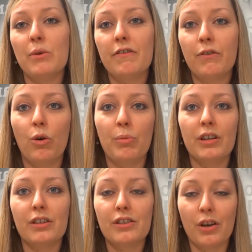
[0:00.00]
inform
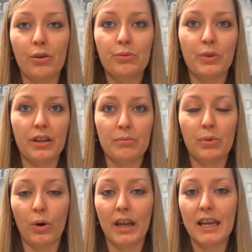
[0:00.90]
and consult with
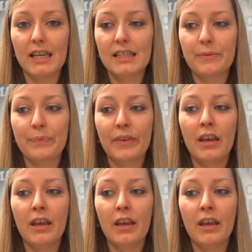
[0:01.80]
employees.